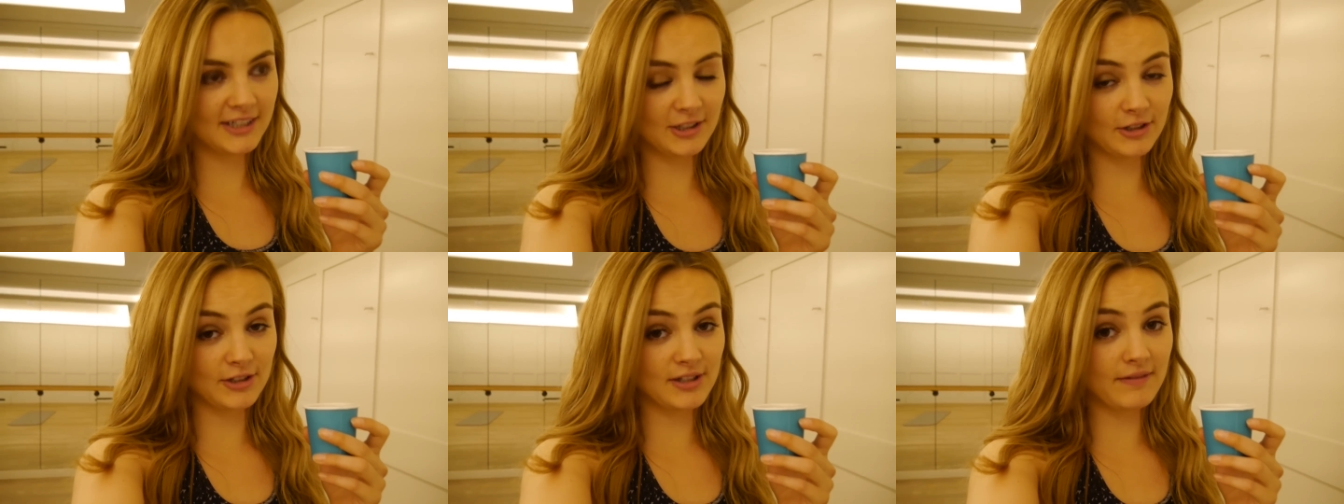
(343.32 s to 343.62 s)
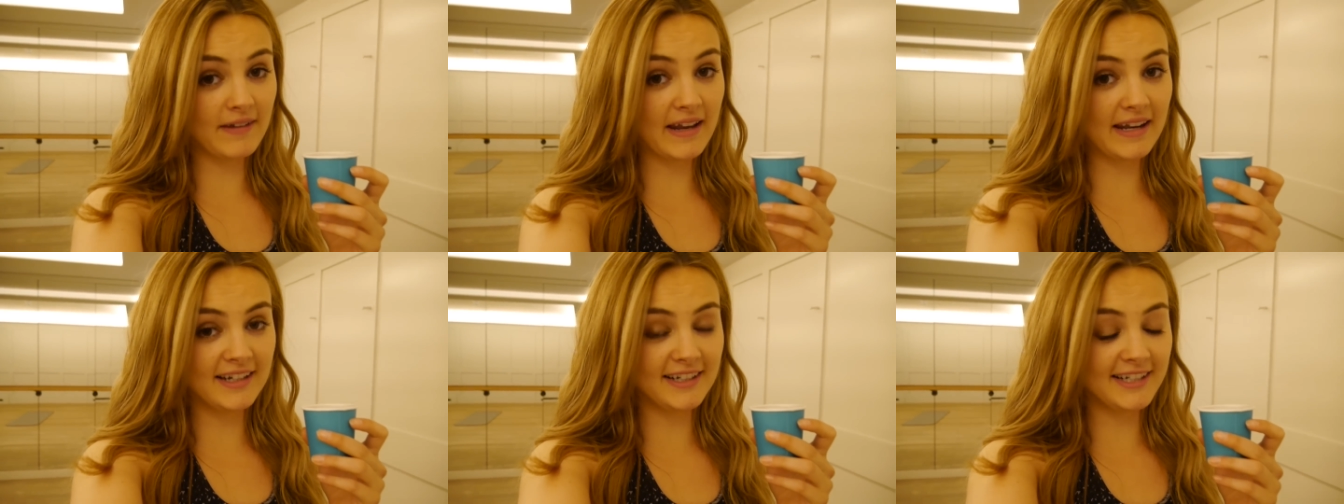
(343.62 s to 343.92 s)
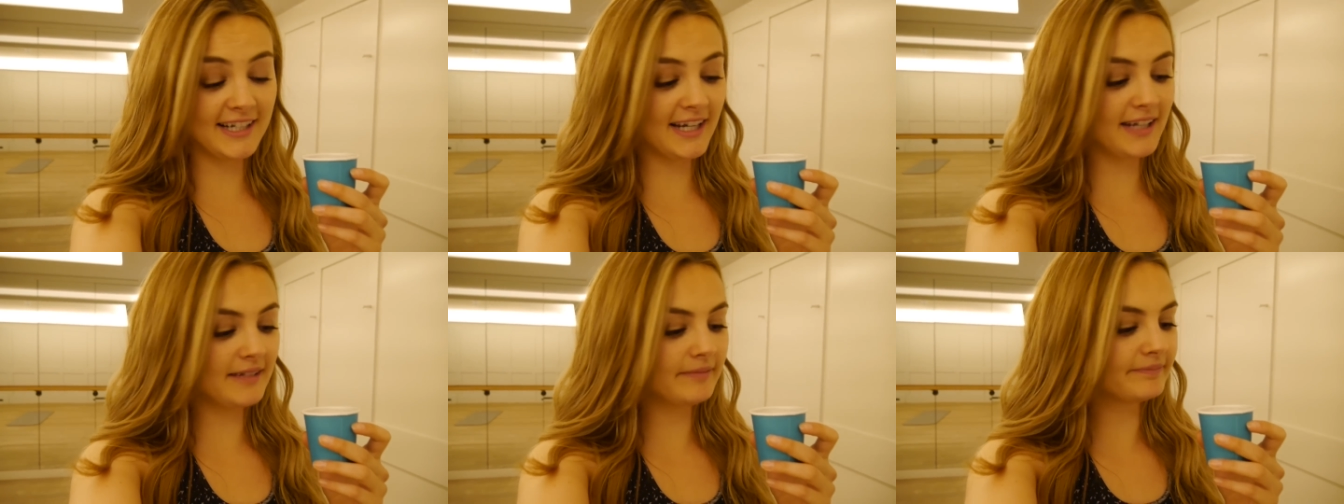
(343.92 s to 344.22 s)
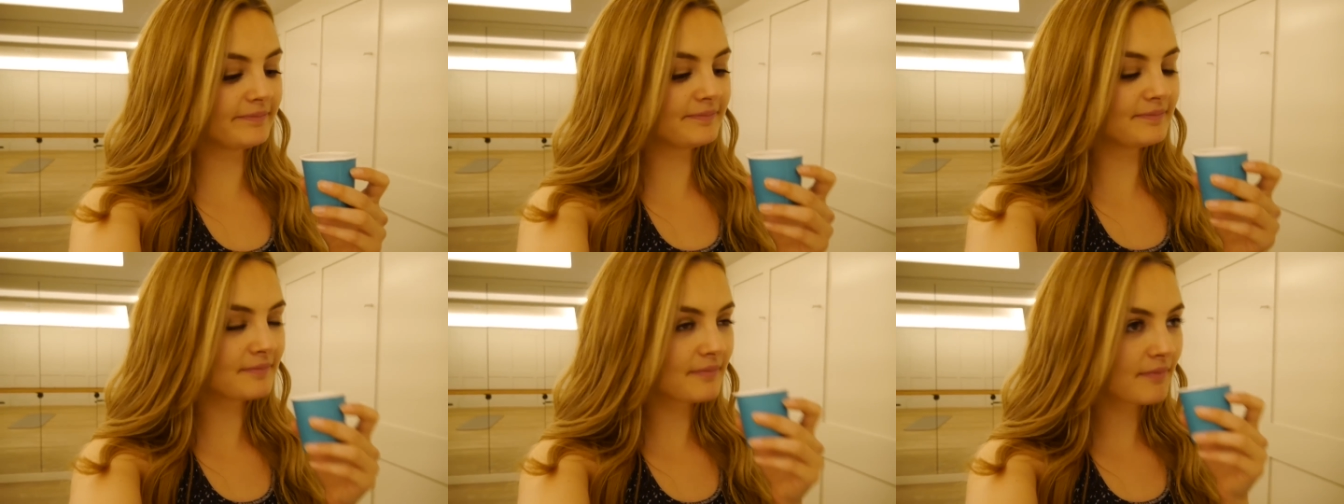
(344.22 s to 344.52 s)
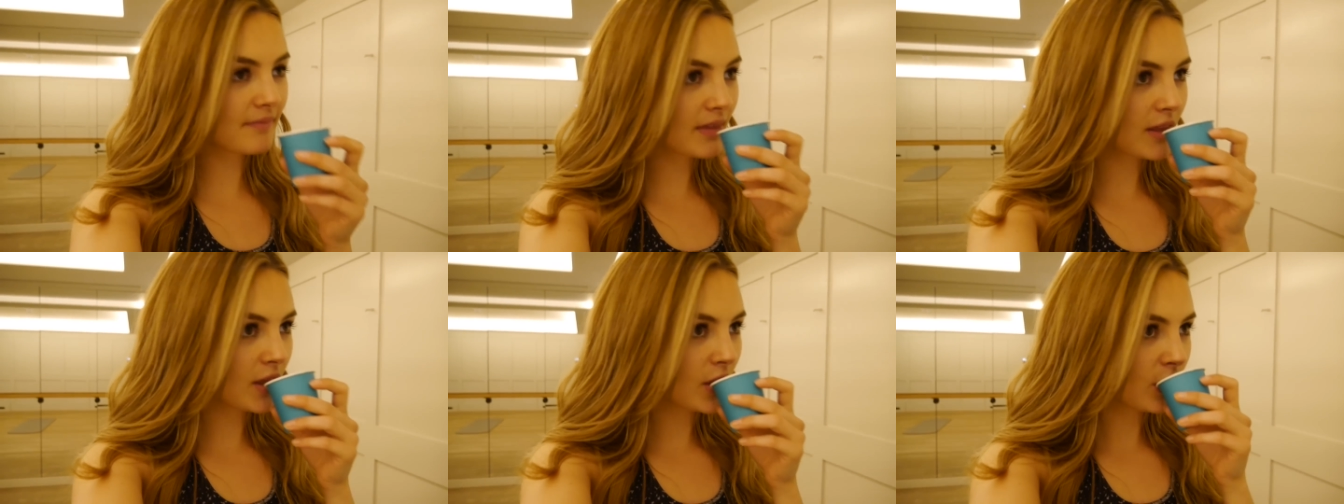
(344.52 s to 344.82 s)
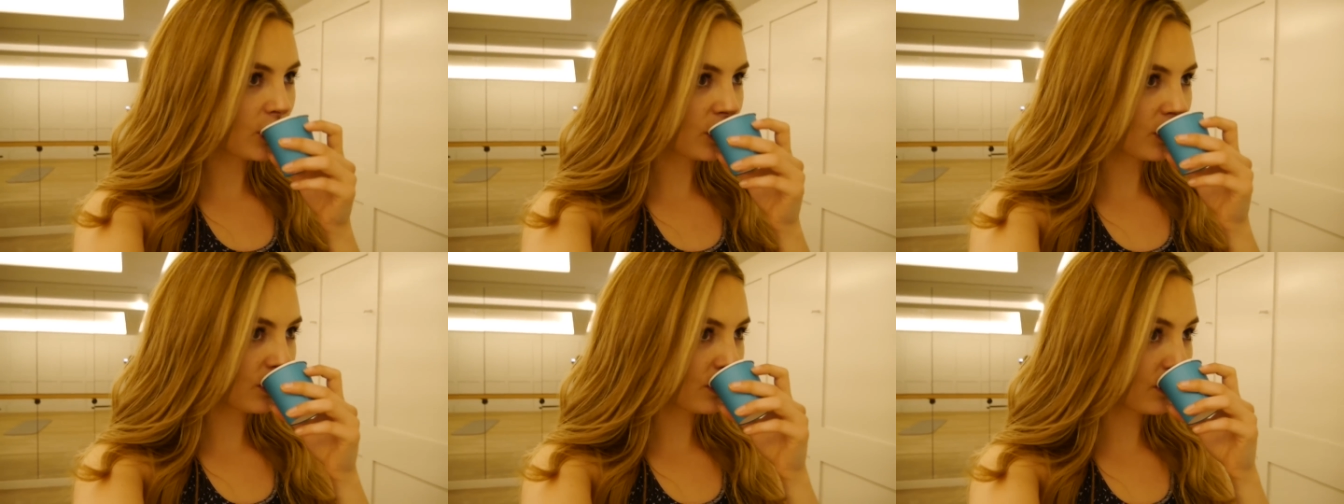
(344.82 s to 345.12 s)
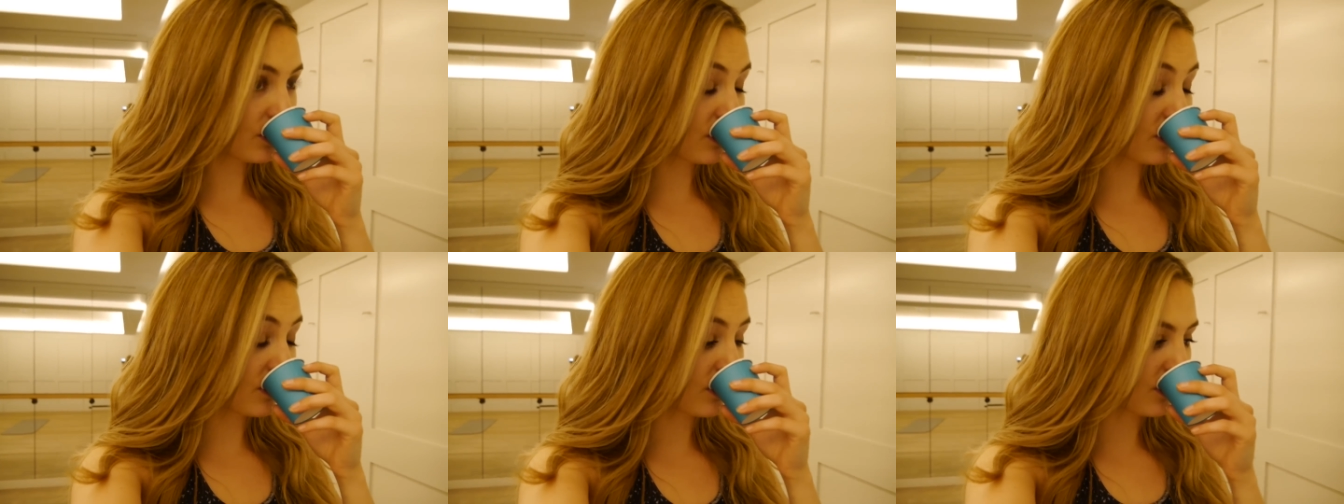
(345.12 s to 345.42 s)
Shot of energy.
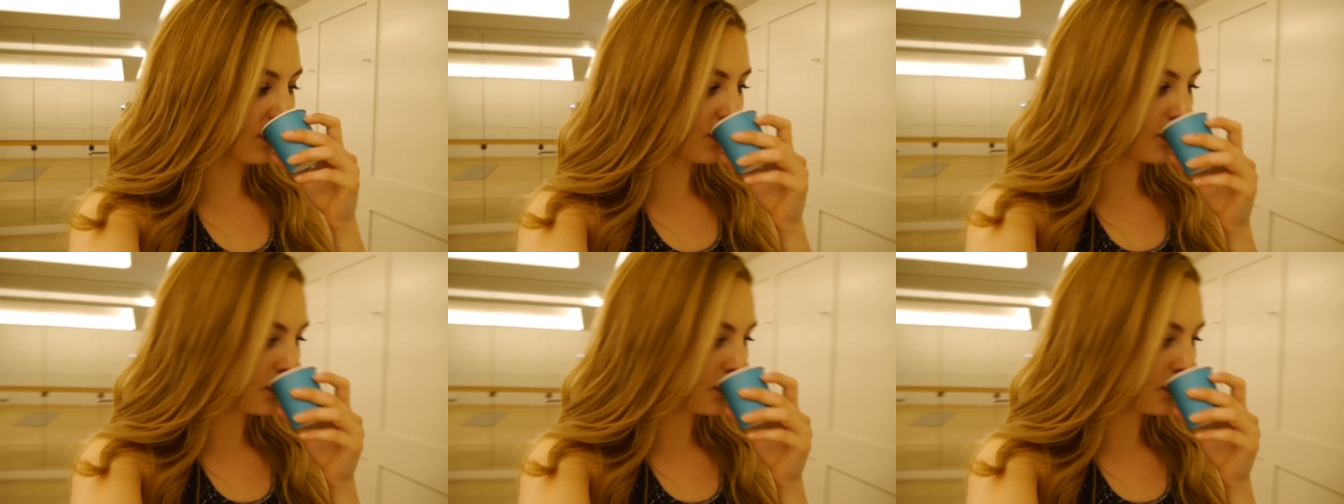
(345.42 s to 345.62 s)
Mm.